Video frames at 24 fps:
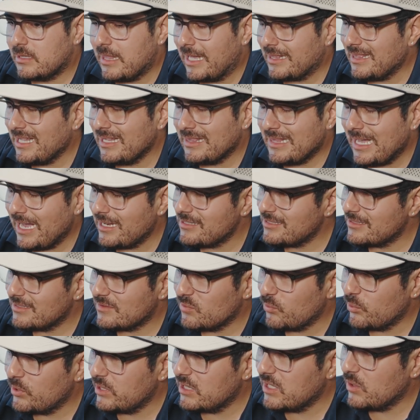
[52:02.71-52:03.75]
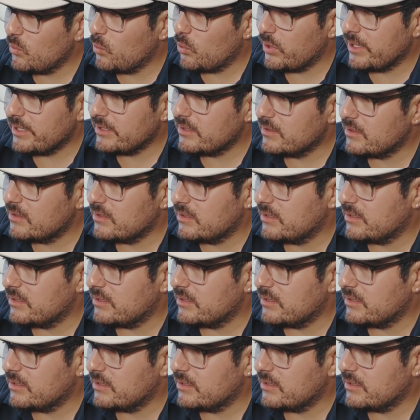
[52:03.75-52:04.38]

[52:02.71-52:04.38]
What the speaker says: I think that's just really what